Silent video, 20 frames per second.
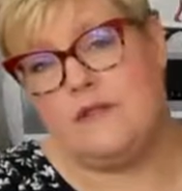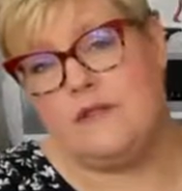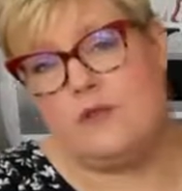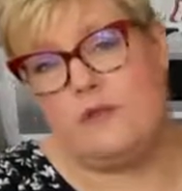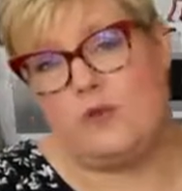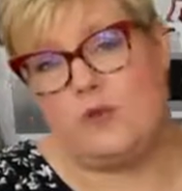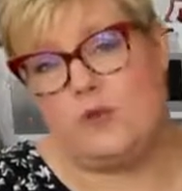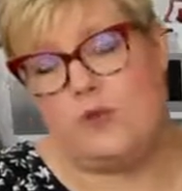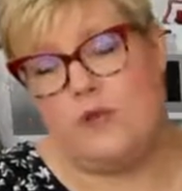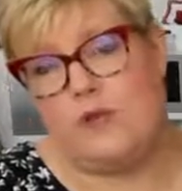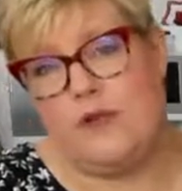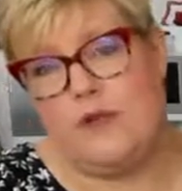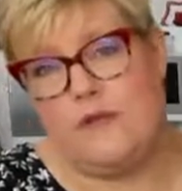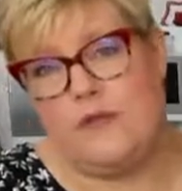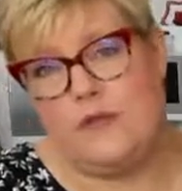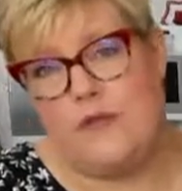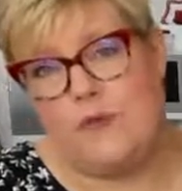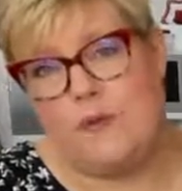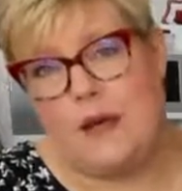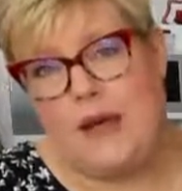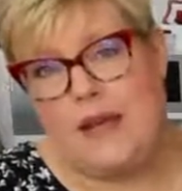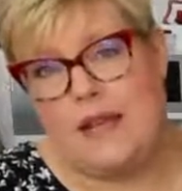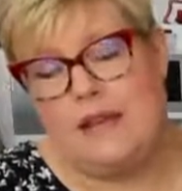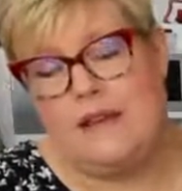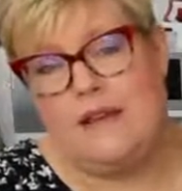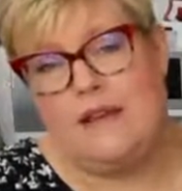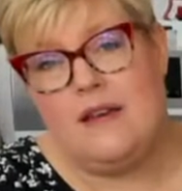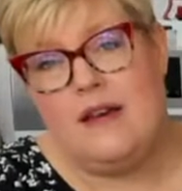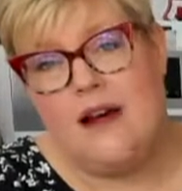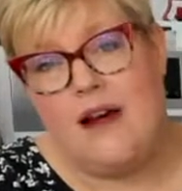spool of thread
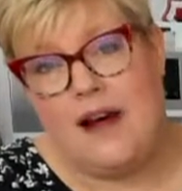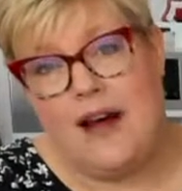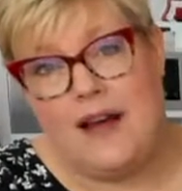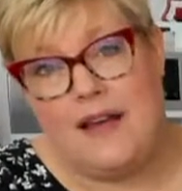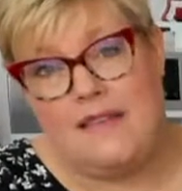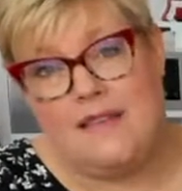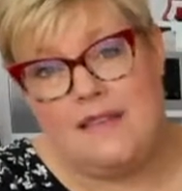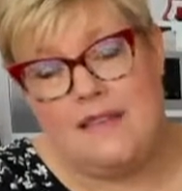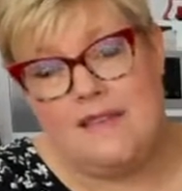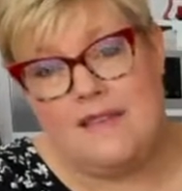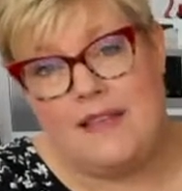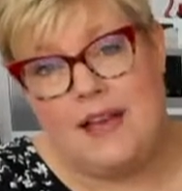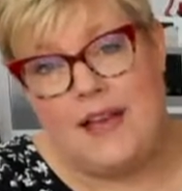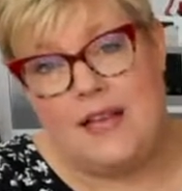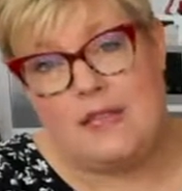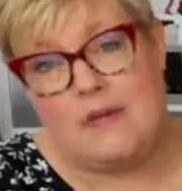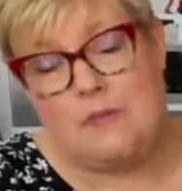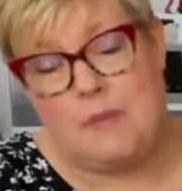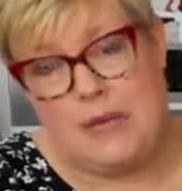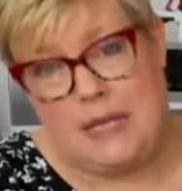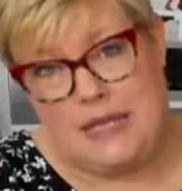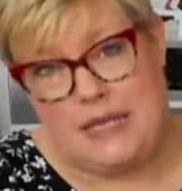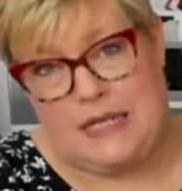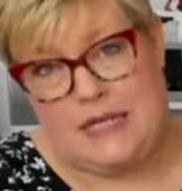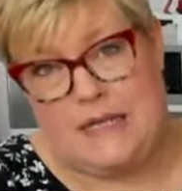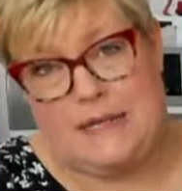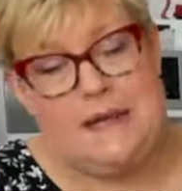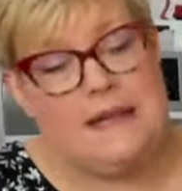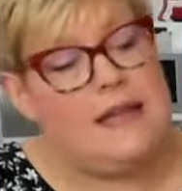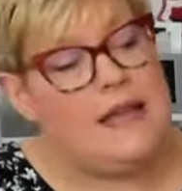on the side
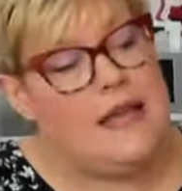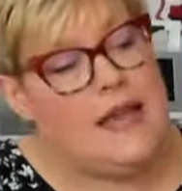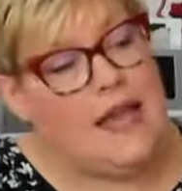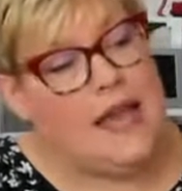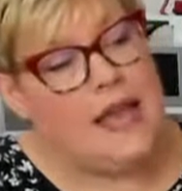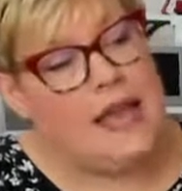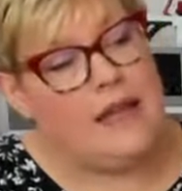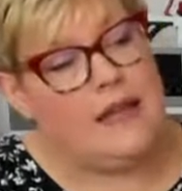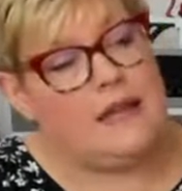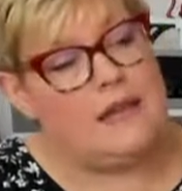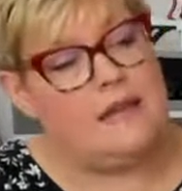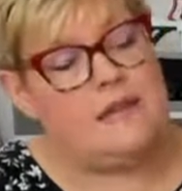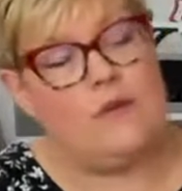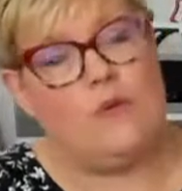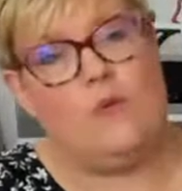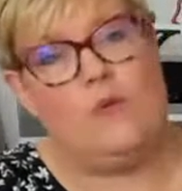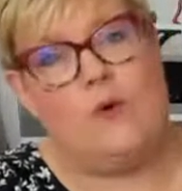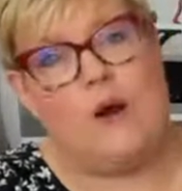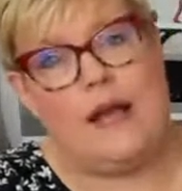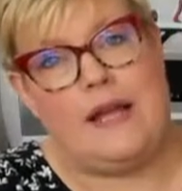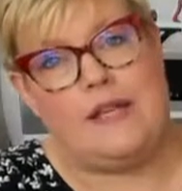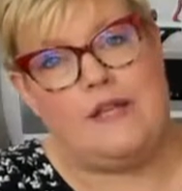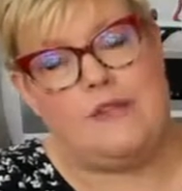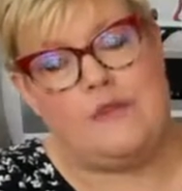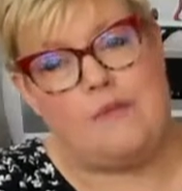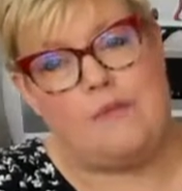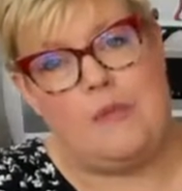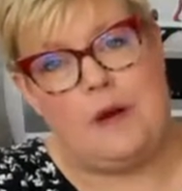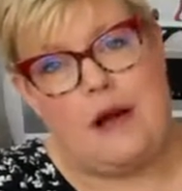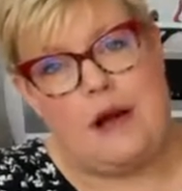pin and wind
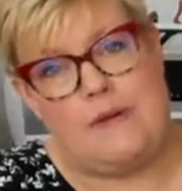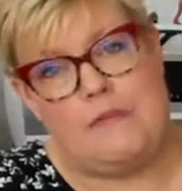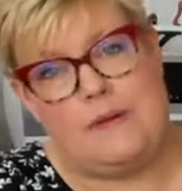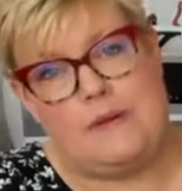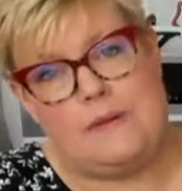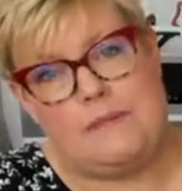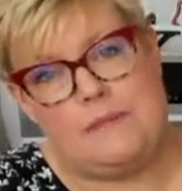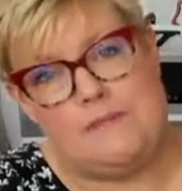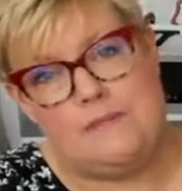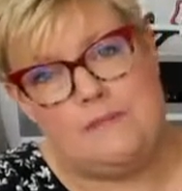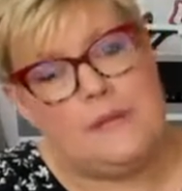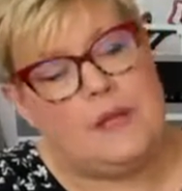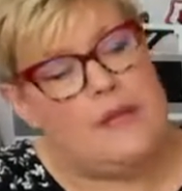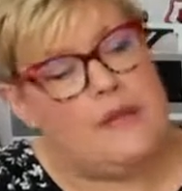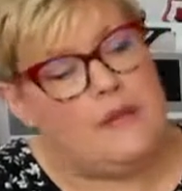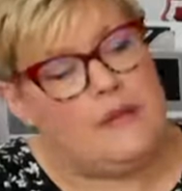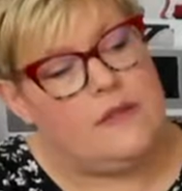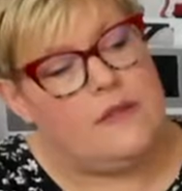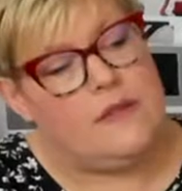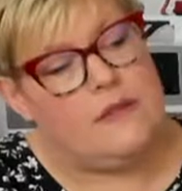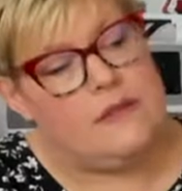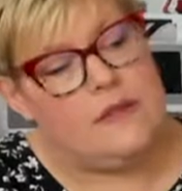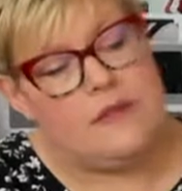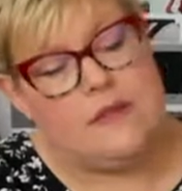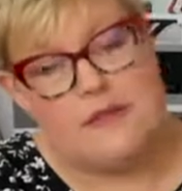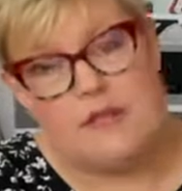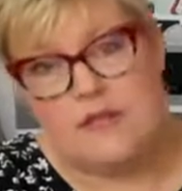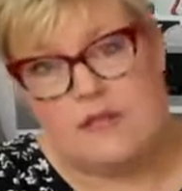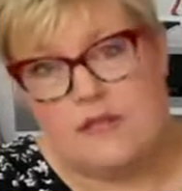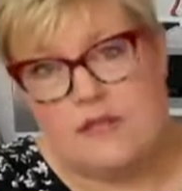your bobbin. There
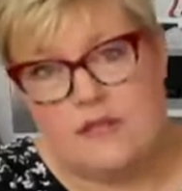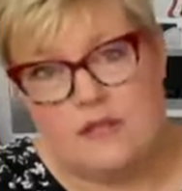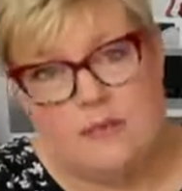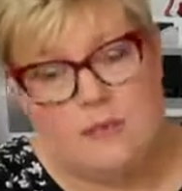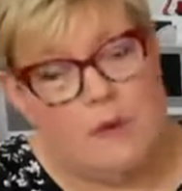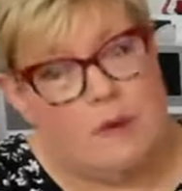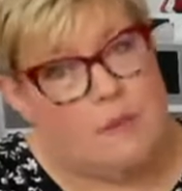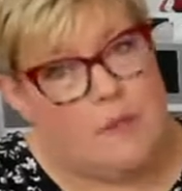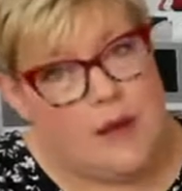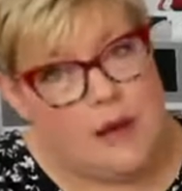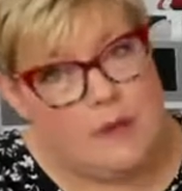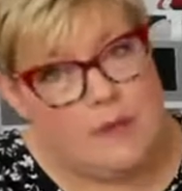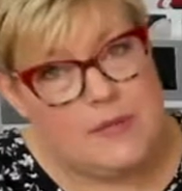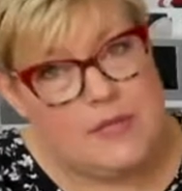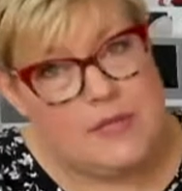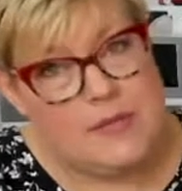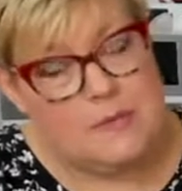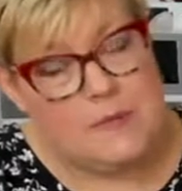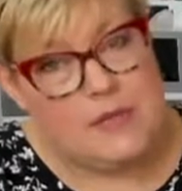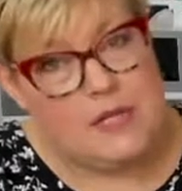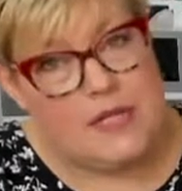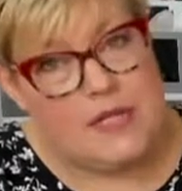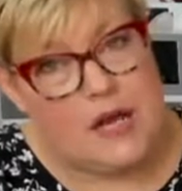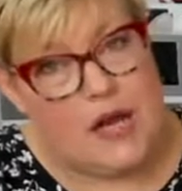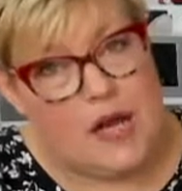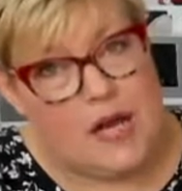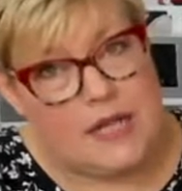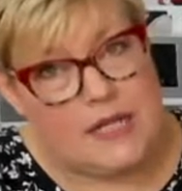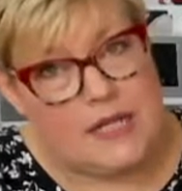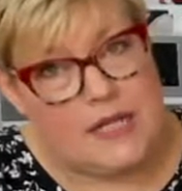is adjustable bobbin speed
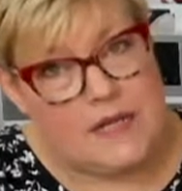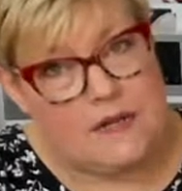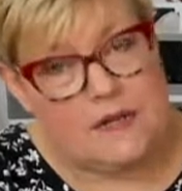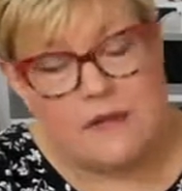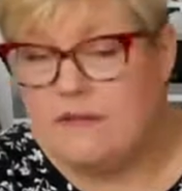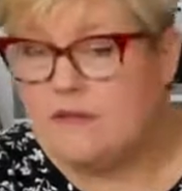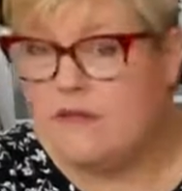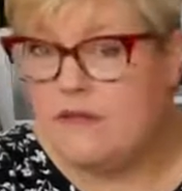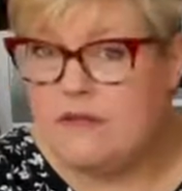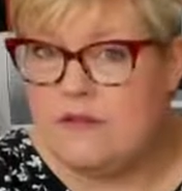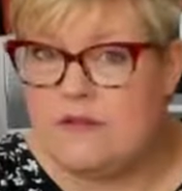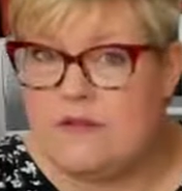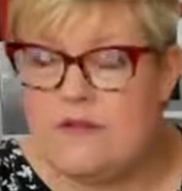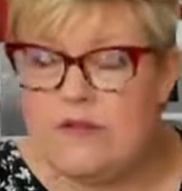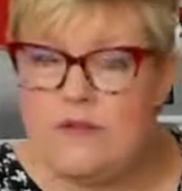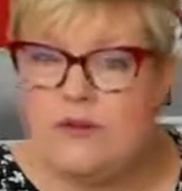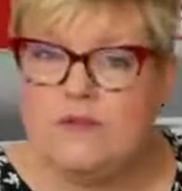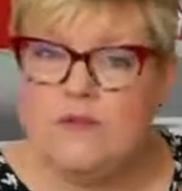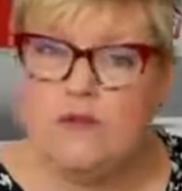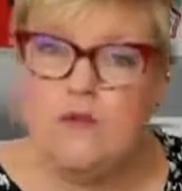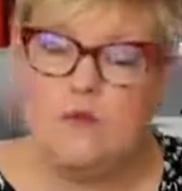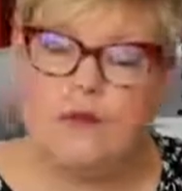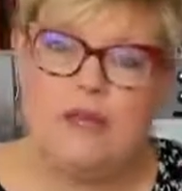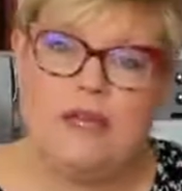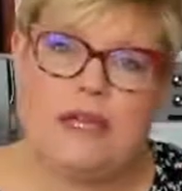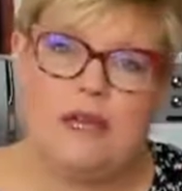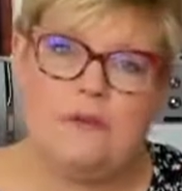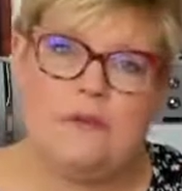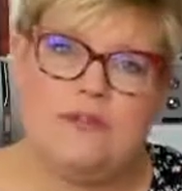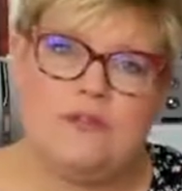on here. So if you're
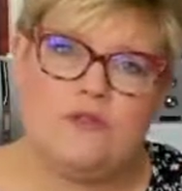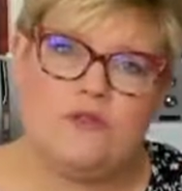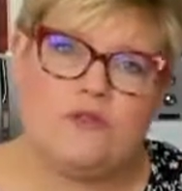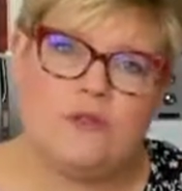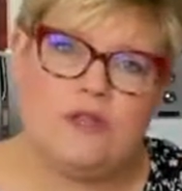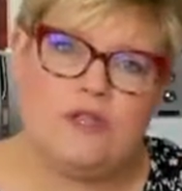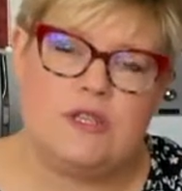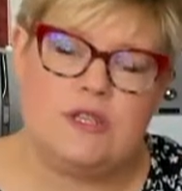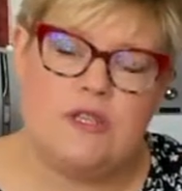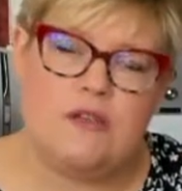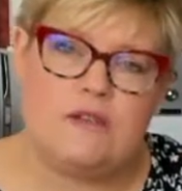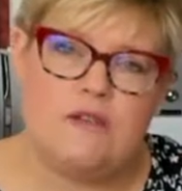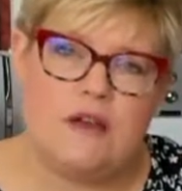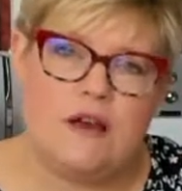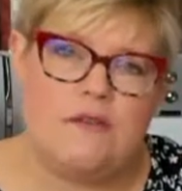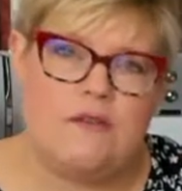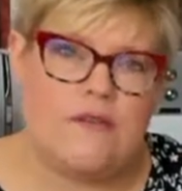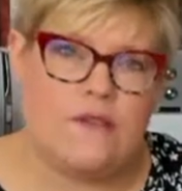working with stretchy